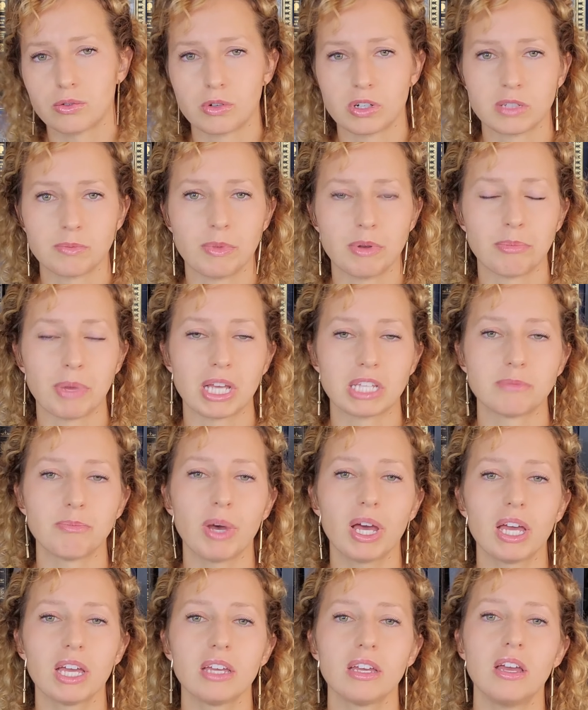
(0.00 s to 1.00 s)
Horseman Pass
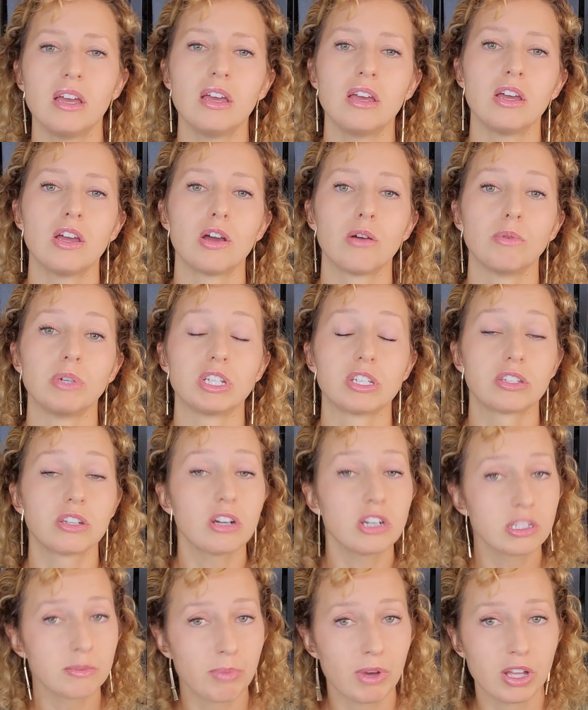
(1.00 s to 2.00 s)
By, which
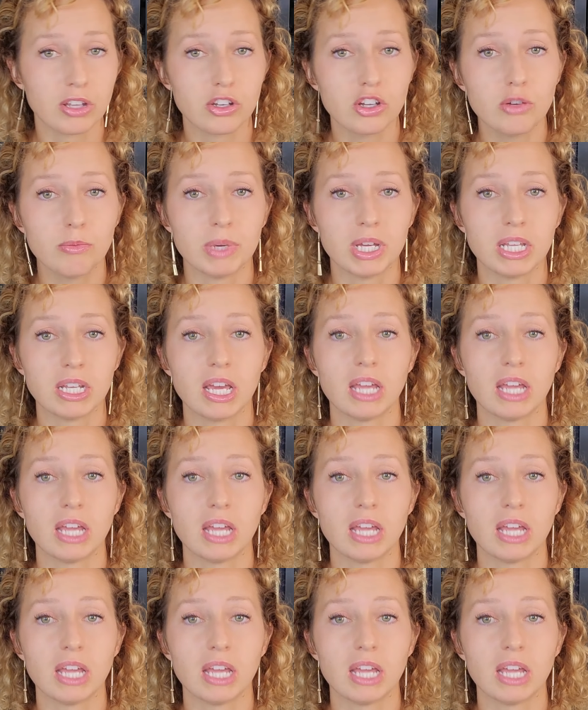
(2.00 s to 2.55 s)
stars Paul Newman,